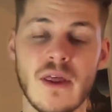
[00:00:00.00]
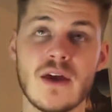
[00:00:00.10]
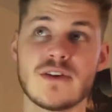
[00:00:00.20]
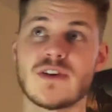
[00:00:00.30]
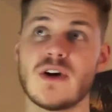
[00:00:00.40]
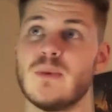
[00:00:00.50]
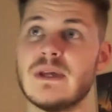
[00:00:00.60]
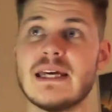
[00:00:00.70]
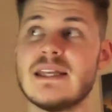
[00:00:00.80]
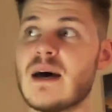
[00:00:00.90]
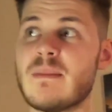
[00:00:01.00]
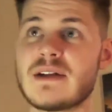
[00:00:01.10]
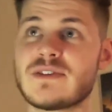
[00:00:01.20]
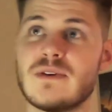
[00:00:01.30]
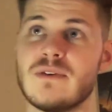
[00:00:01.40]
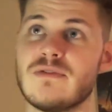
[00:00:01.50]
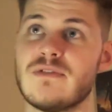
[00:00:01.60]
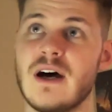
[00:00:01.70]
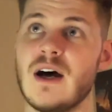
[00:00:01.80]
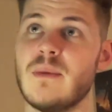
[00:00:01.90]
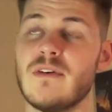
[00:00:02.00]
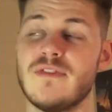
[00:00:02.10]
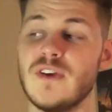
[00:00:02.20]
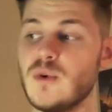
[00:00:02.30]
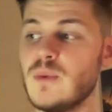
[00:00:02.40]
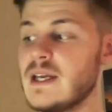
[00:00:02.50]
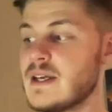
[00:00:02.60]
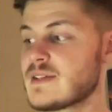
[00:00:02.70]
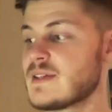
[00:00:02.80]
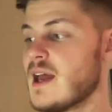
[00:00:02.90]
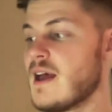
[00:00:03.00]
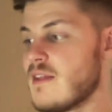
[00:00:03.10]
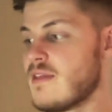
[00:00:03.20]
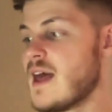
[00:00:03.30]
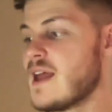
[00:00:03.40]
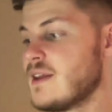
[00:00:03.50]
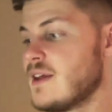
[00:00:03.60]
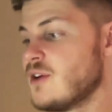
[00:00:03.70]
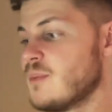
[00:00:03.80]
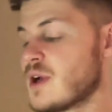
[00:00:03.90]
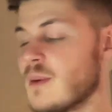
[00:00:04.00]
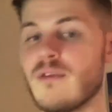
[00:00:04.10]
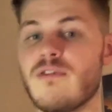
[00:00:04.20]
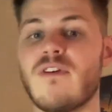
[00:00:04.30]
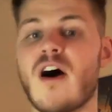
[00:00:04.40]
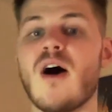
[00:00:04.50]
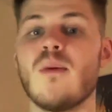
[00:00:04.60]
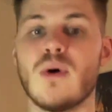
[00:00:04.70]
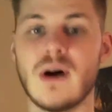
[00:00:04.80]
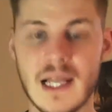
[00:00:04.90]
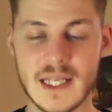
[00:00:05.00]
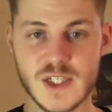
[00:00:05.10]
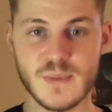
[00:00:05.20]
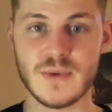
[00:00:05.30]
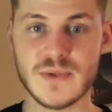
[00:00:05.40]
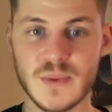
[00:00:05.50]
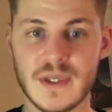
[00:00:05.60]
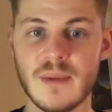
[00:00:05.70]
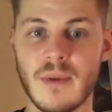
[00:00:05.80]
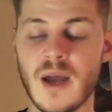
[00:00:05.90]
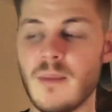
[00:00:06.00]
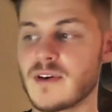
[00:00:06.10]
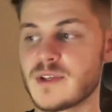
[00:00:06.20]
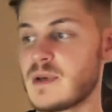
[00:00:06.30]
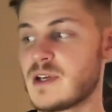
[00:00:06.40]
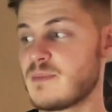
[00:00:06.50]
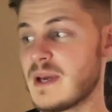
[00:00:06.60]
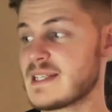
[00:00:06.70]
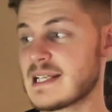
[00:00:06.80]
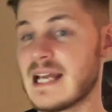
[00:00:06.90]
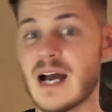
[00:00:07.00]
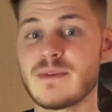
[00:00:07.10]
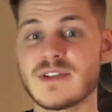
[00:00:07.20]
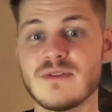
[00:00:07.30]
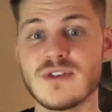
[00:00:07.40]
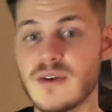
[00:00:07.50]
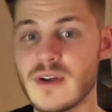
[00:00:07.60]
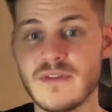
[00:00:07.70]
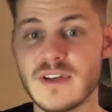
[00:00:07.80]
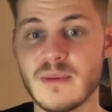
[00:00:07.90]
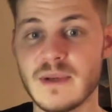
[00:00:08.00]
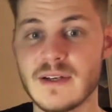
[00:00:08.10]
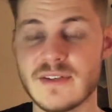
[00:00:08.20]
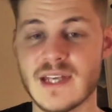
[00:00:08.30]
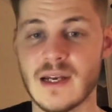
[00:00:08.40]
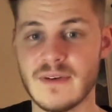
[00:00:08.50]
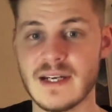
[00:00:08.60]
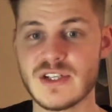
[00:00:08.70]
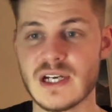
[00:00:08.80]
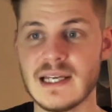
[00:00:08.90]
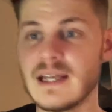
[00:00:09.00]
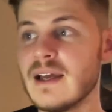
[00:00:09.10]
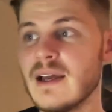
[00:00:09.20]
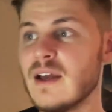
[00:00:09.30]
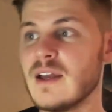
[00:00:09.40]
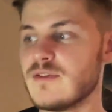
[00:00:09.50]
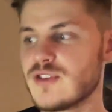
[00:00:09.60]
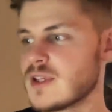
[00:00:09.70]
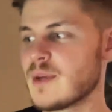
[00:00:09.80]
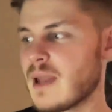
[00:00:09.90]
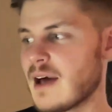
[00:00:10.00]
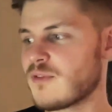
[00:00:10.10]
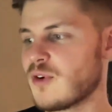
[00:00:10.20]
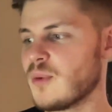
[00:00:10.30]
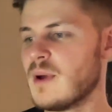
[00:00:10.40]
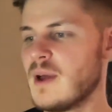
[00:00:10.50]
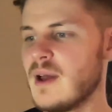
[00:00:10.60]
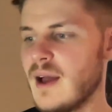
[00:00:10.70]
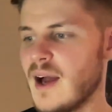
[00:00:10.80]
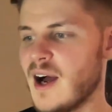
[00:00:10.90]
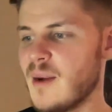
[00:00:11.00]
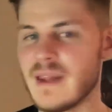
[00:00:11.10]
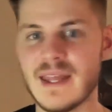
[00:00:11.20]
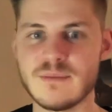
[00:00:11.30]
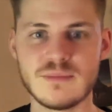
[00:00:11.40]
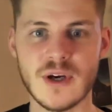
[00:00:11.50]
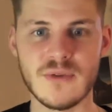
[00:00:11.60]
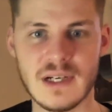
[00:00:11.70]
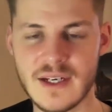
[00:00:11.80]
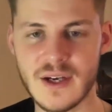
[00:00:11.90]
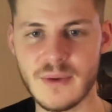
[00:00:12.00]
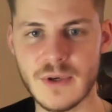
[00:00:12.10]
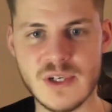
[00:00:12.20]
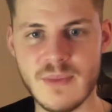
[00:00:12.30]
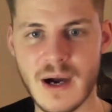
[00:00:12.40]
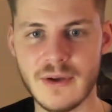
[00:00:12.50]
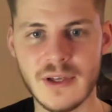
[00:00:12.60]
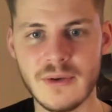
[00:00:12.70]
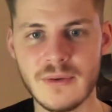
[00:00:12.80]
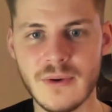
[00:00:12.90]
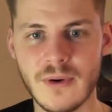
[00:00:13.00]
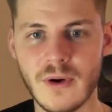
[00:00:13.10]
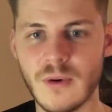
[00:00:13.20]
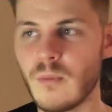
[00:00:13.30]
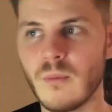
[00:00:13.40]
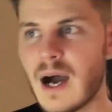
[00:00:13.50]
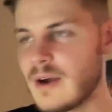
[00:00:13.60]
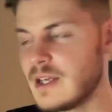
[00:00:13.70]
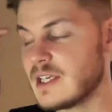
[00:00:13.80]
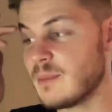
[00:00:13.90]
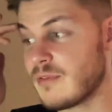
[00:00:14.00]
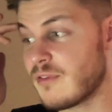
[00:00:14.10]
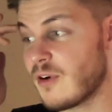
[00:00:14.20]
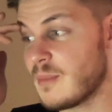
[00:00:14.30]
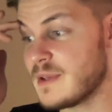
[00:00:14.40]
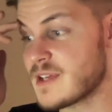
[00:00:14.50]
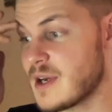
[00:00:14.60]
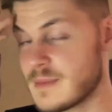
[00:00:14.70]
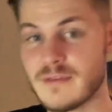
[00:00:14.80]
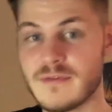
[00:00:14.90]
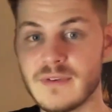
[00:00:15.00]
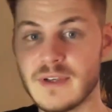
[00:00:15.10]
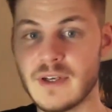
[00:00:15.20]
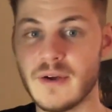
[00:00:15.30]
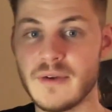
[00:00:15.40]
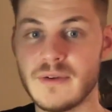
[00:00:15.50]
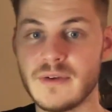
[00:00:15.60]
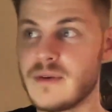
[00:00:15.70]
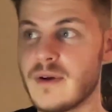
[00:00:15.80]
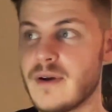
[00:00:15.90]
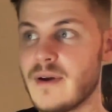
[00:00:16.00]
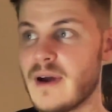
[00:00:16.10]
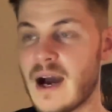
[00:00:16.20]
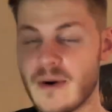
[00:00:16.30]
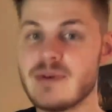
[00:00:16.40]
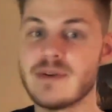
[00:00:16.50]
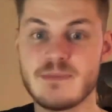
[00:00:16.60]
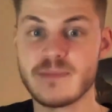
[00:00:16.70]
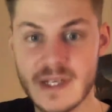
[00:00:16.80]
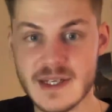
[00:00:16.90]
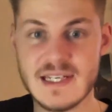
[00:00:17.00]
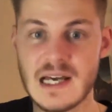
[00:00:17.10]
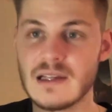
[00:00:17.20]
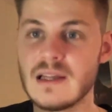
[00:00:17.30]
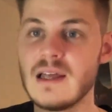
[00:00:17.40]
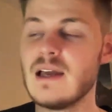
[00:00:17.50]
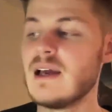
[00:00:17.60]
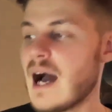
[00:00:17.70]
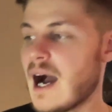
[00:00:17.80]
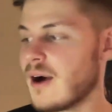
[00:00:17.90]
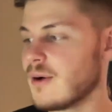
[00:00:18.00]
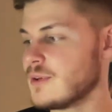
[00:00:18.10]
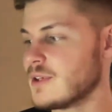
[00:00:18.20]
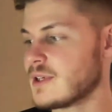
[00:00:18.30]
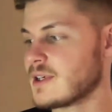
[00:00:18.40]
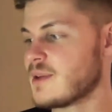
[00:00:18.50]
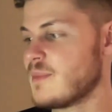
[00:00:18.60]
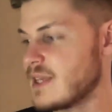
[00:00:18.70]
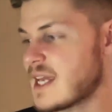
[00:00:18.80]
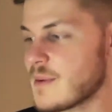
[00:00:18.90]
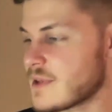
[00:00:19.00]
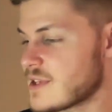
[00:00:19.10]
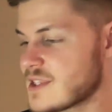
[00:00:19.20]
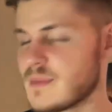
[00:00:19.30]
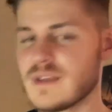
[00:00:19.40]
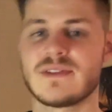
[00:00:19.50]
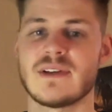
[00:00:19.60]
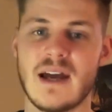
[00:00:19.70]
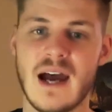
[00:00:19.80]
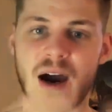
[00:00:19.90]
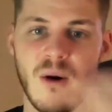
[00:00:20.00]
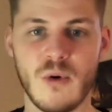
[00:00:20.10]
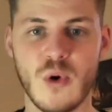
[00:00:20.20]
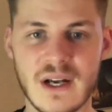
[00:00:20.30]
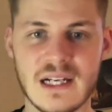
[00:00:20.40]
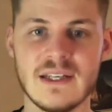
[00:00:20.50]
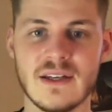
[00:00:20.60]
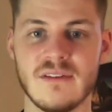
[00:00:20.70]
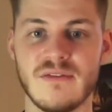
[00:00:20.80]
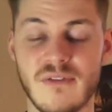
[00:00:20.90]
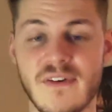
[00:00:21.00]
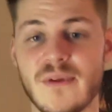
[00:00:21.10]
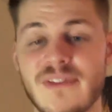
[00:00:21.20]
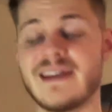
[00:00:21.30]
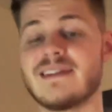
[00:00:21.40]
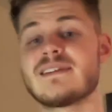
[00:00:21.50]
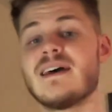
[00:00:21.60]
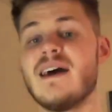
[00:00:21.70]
So within a matter of a few weeks, then you'll become far more eligible to win the buy box, because basically Amazon don't know if you're going to be a good seller initially. You've joined the platform and they don't really know much about you or how you're going to perform in terms of, you know, how you're going to sell, how you're going to communicate with customers, how quickly you're going to fulfill things.